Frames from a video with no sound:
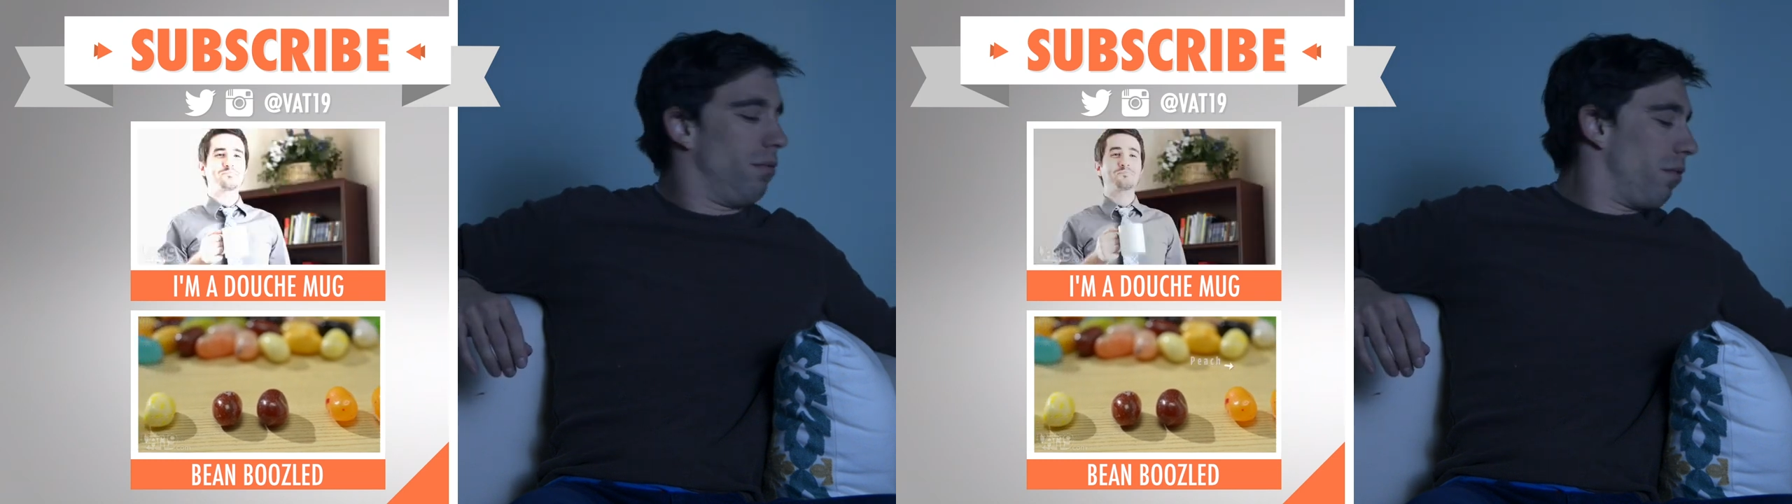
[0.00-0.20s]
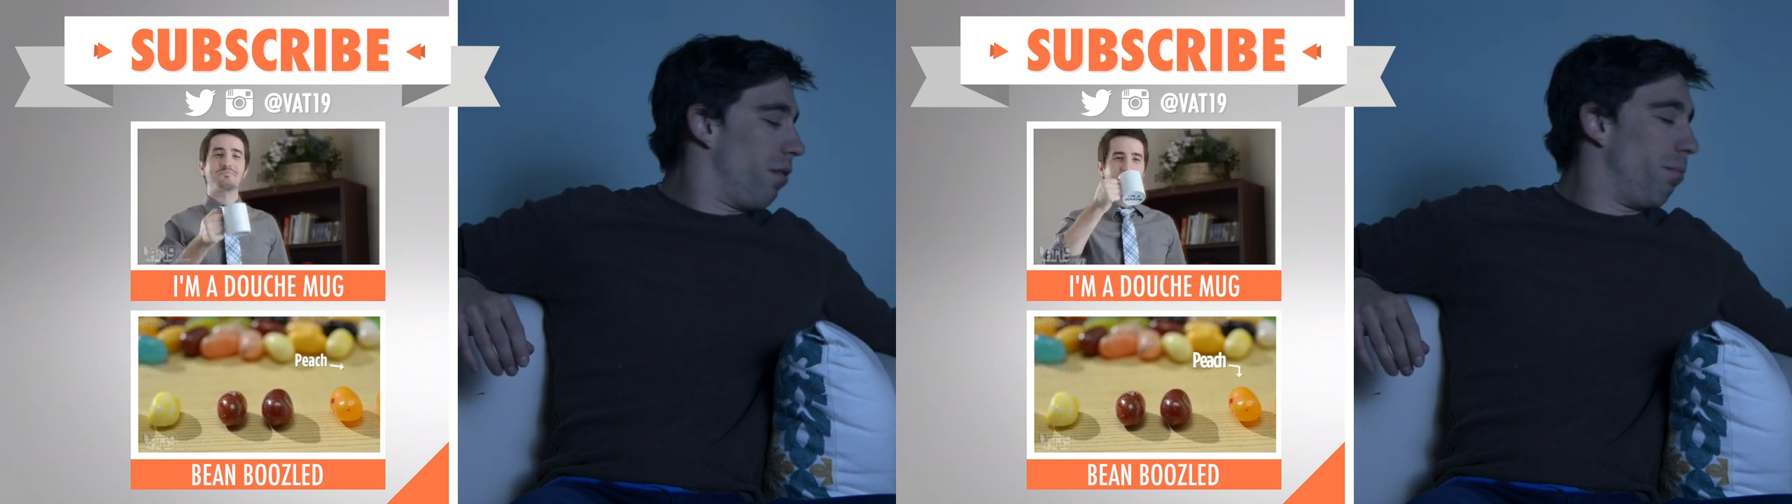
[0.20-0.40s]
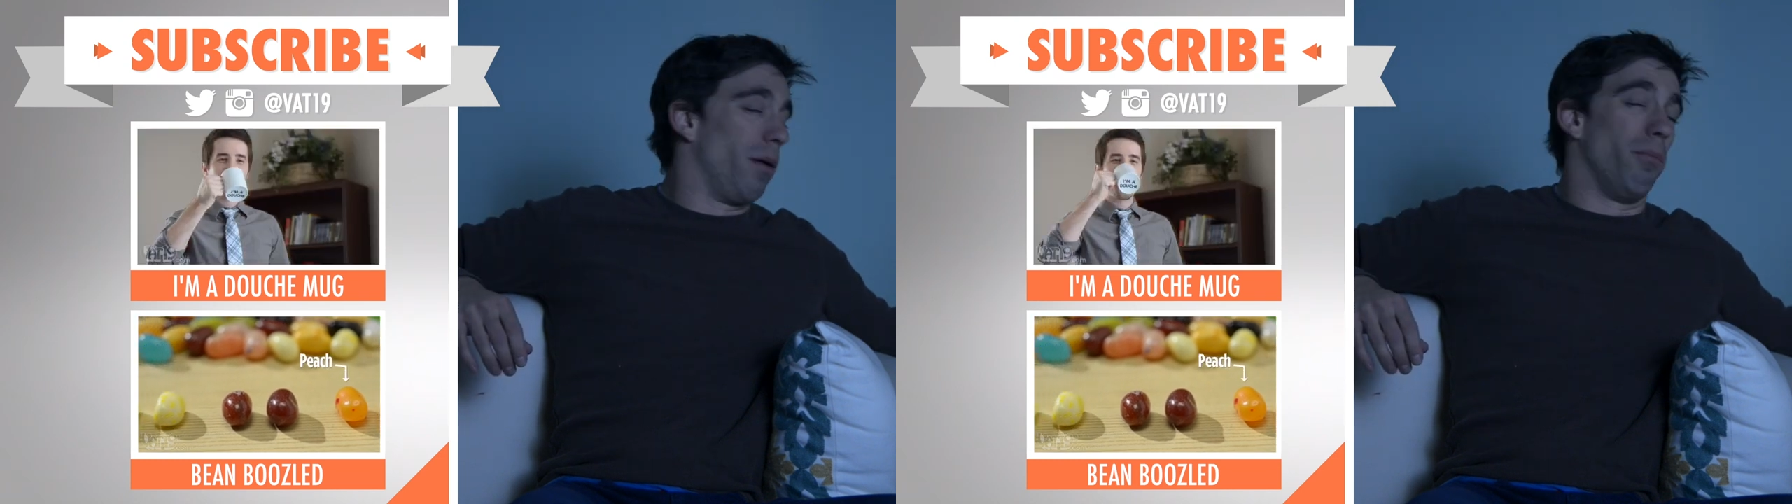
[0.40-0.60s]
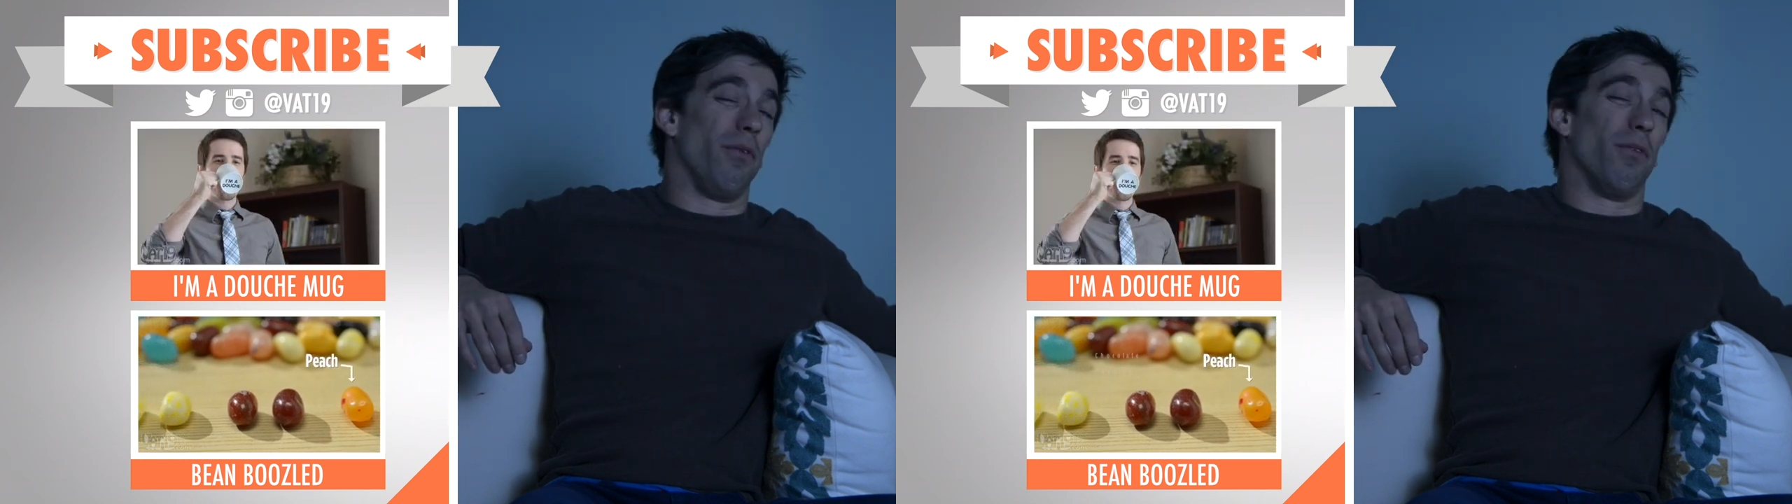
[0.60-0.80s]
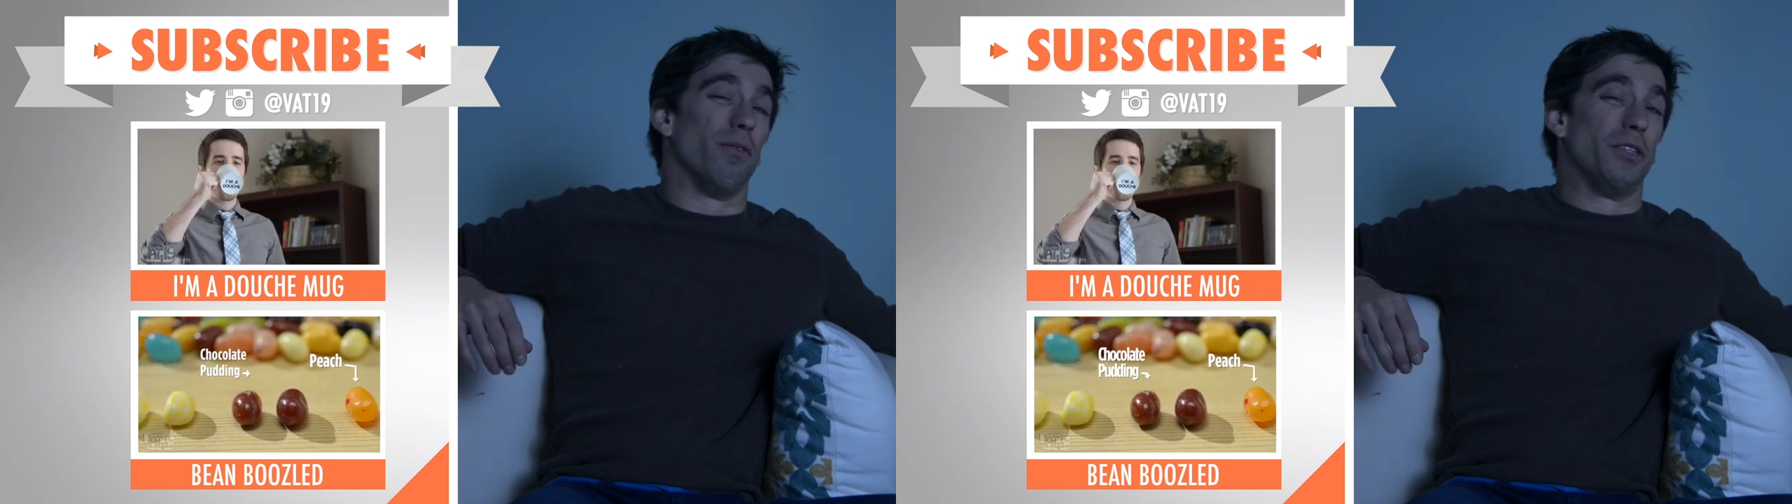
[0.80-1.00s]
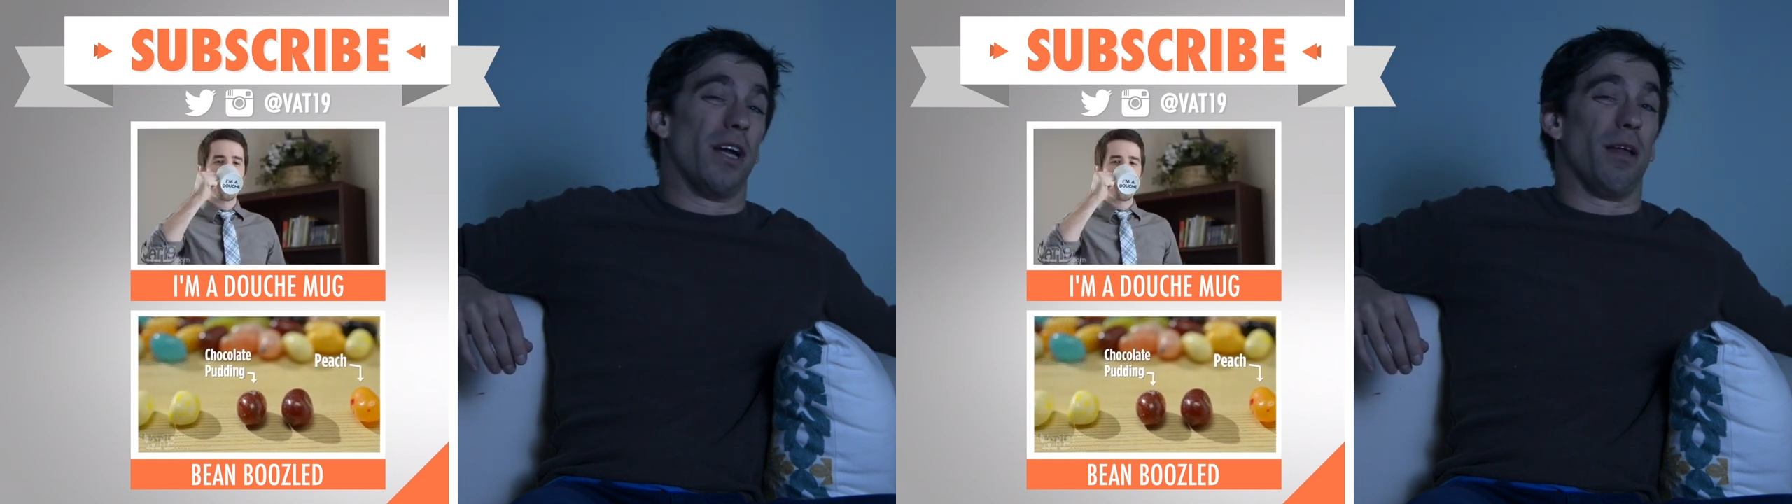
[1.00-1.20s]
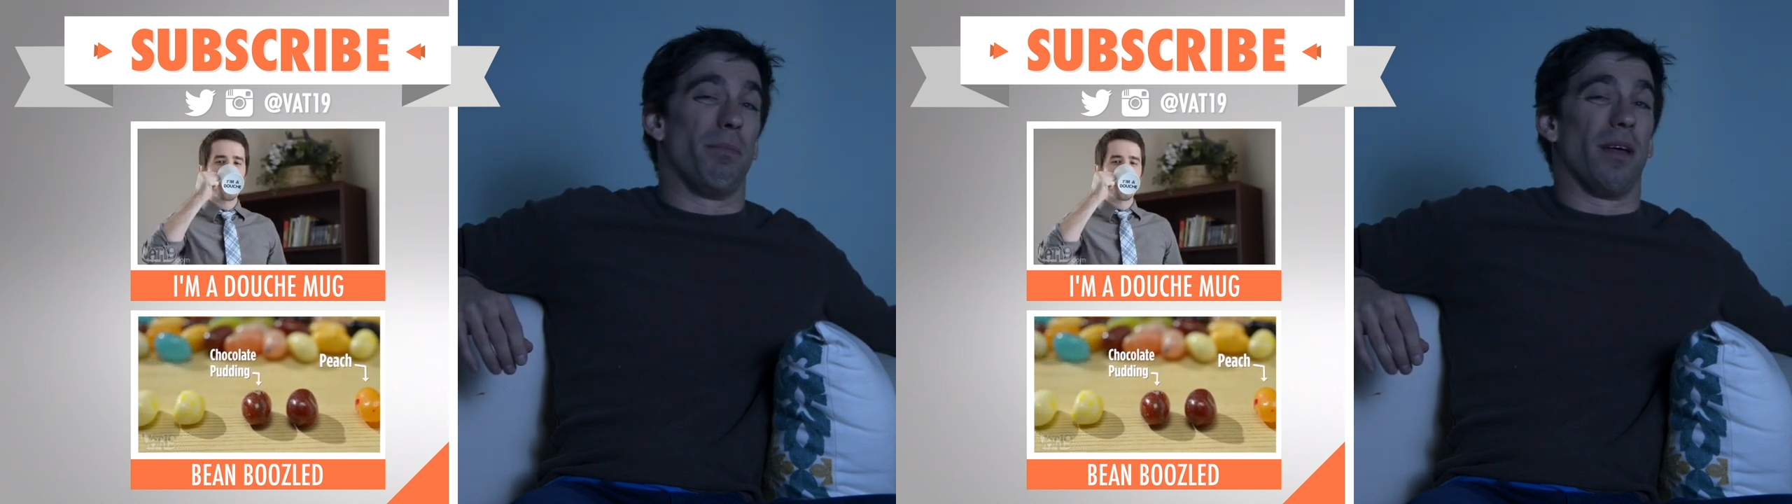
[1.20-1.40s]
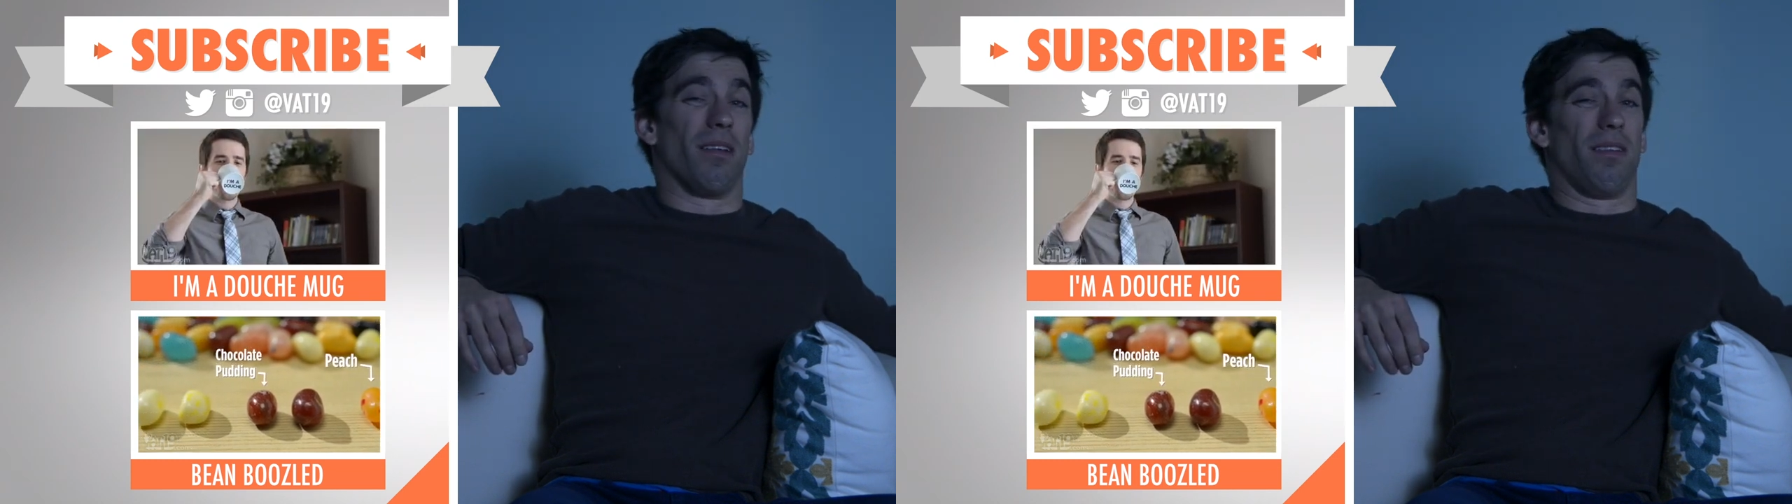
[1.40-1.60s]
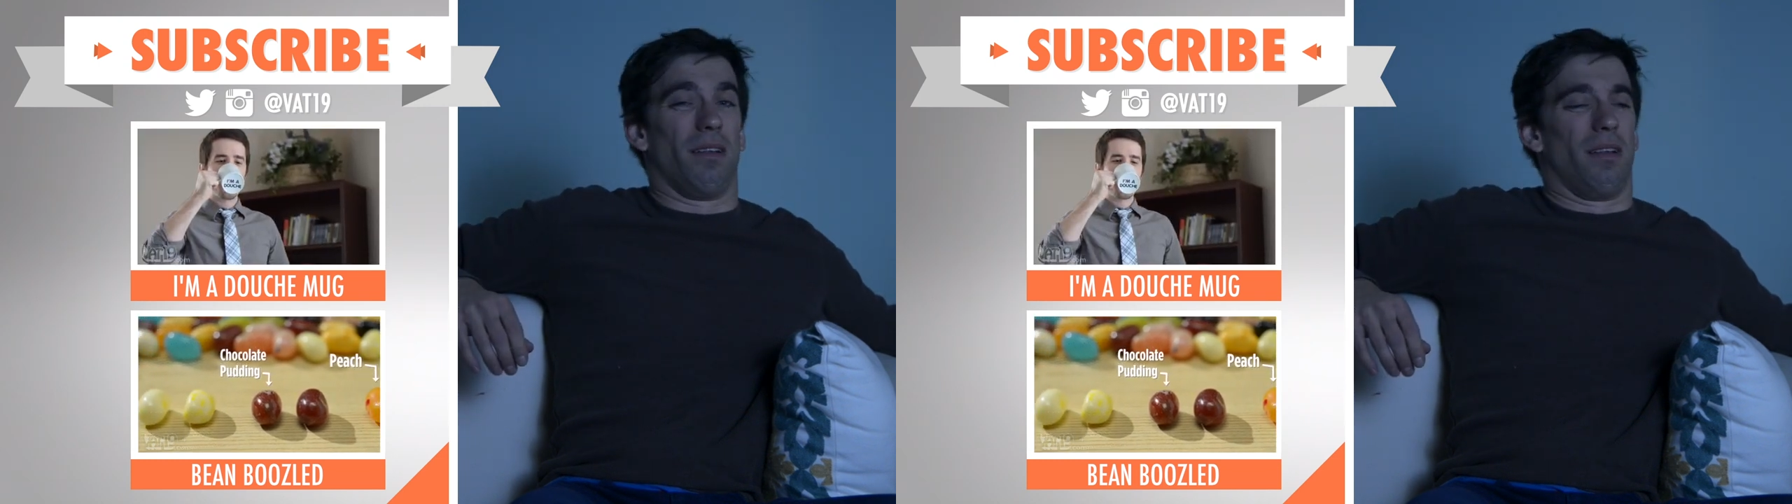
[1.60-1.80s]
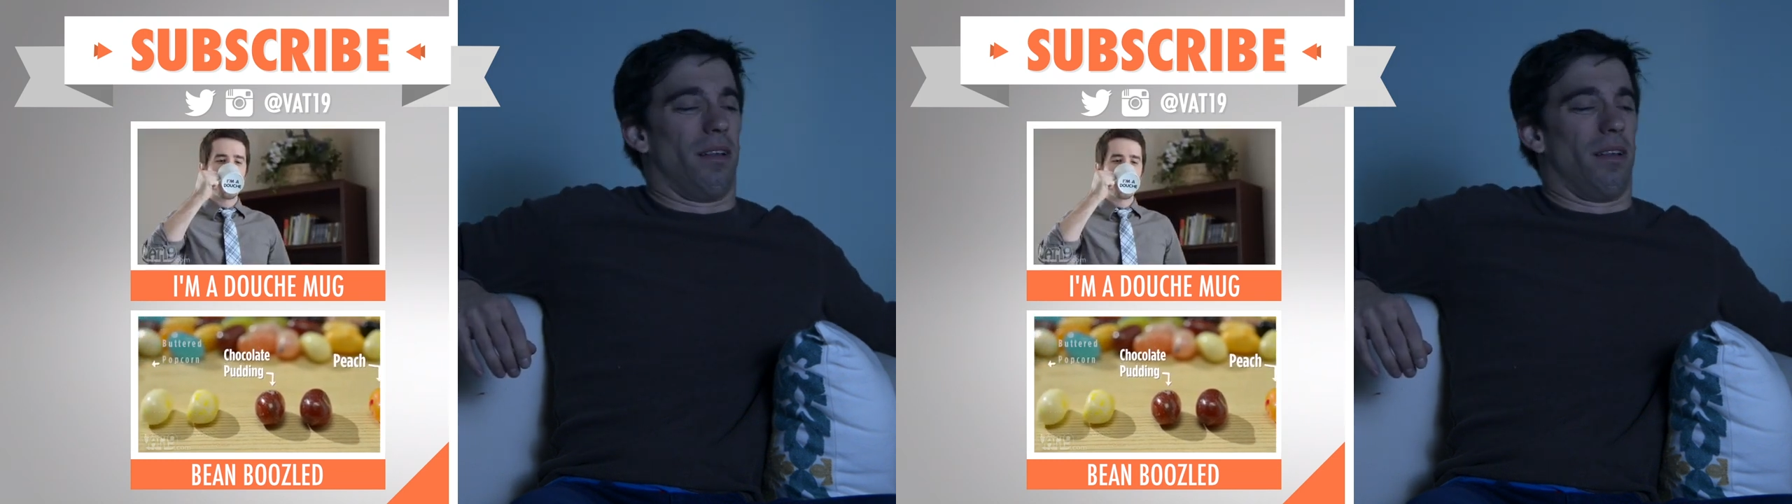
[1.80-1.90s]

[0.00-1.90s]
one of the BeanBoozled Jelly Beans.